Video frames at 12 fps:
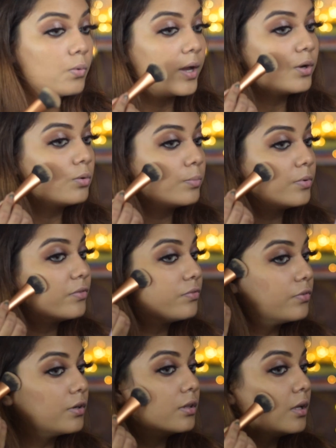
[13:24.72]
I don't
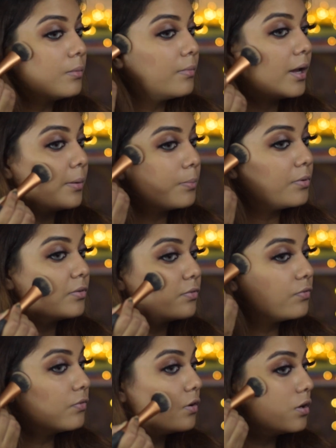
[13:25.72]
prefer them. I
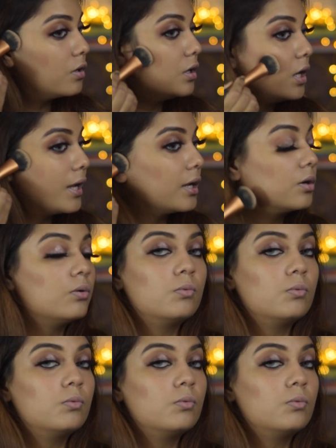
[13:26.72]
prefer like